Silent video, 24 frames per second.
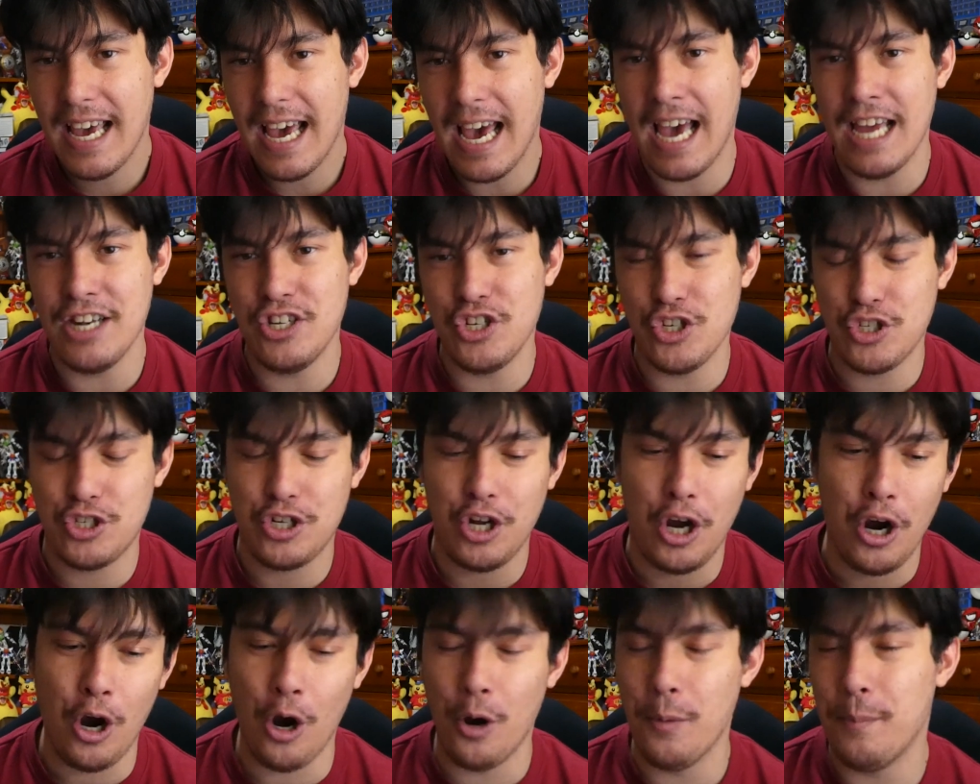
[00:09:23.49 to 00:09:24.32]
and just
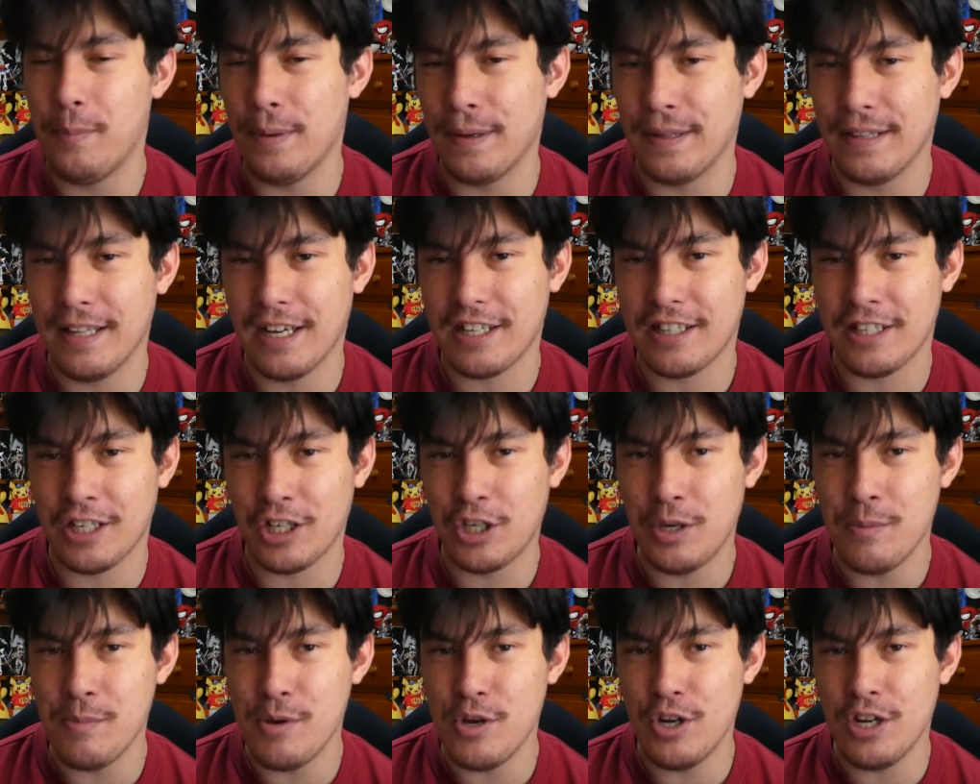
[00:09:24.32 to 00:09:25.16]
hoping that the
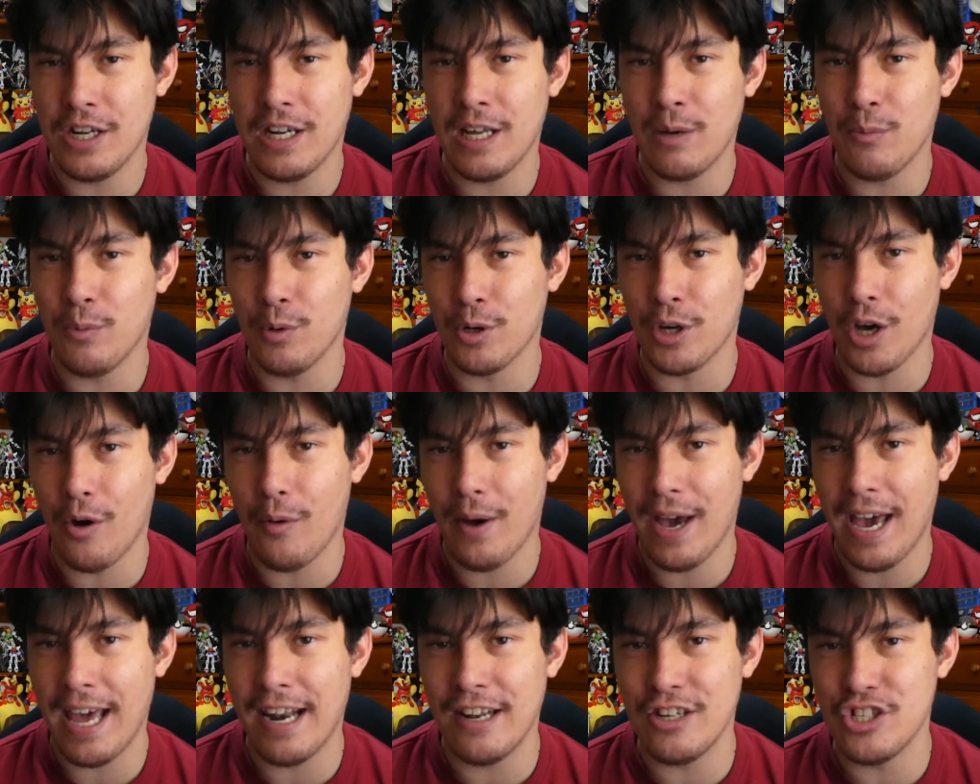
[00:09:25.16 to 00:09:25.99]
community will go
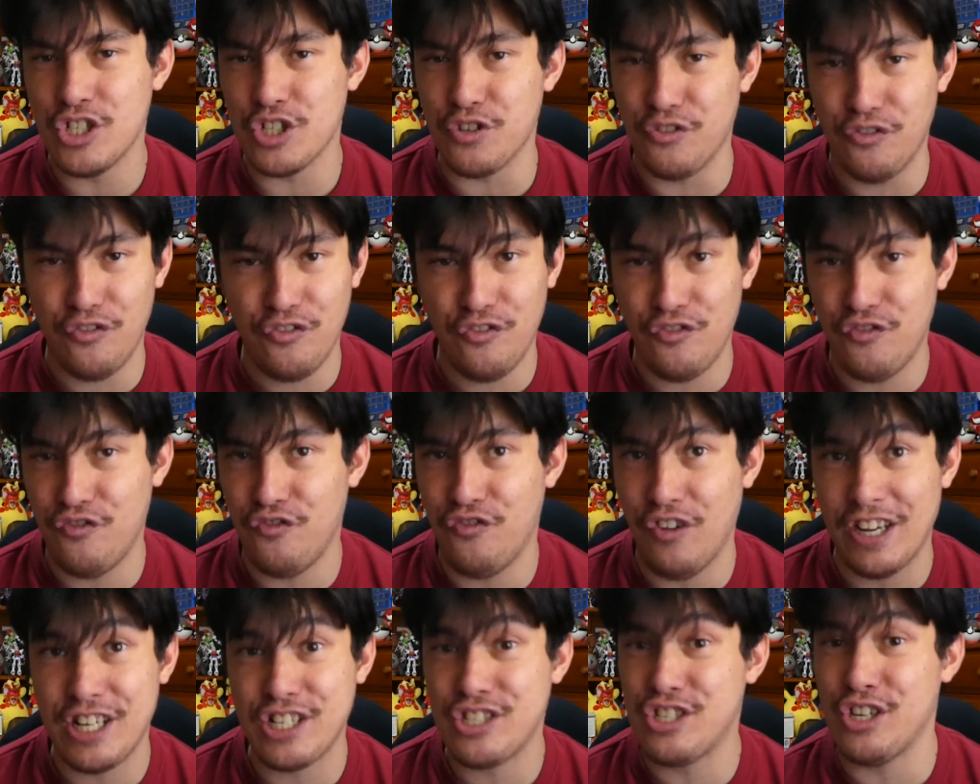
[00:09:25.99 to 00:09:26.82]
ahead and just
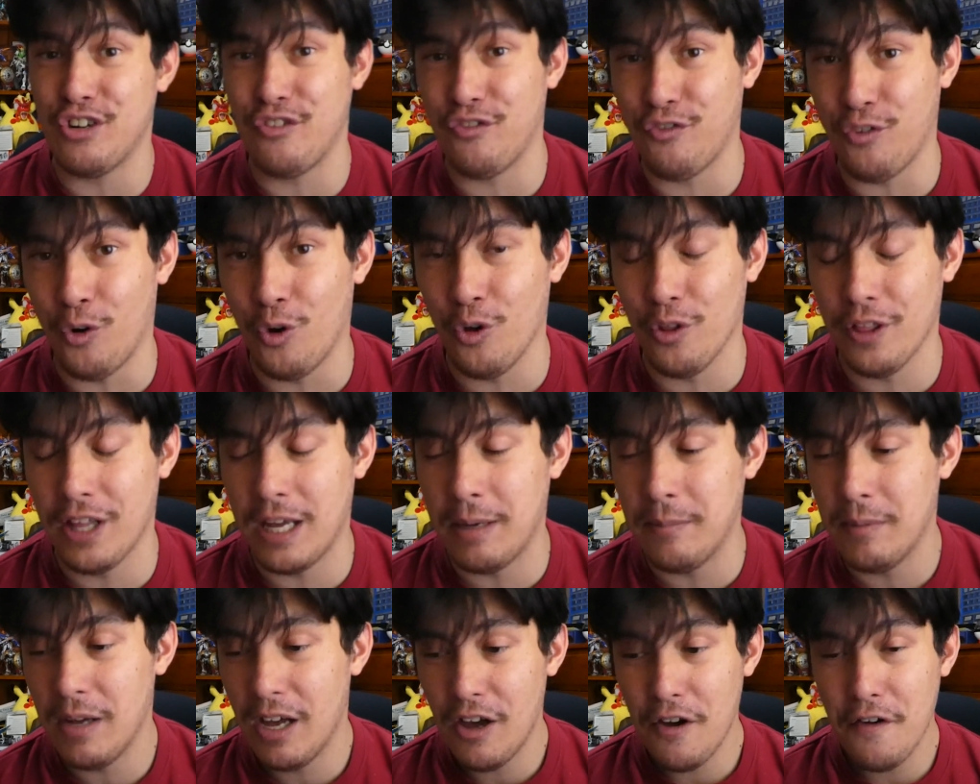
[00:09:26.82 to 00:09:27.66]
fix it for
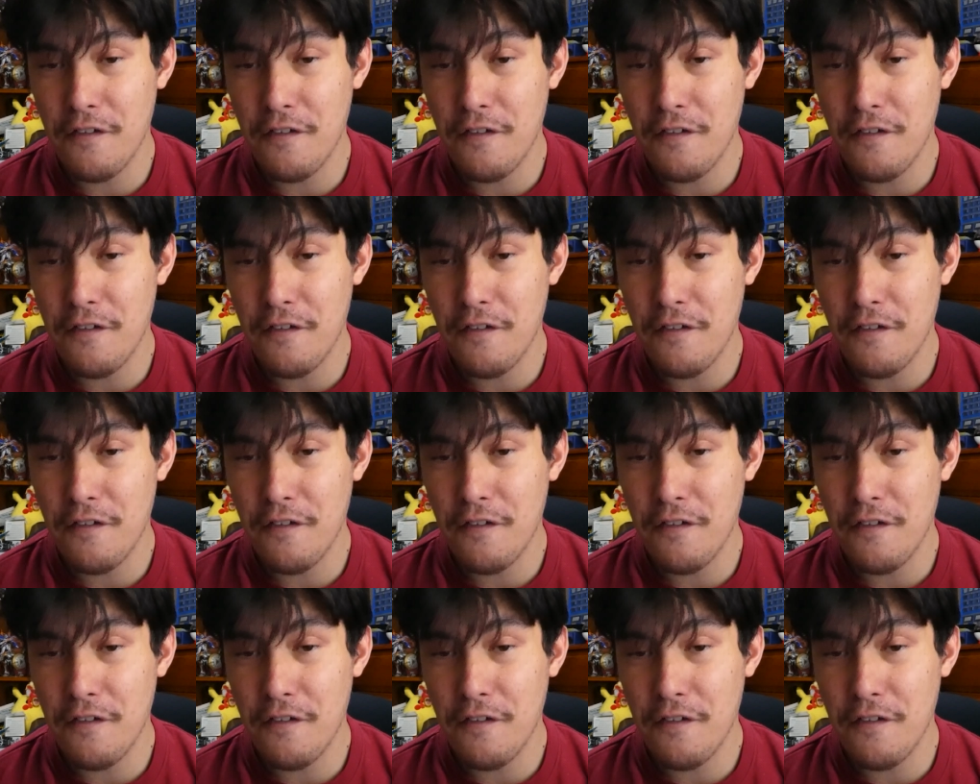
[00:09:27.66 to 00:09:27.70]
them,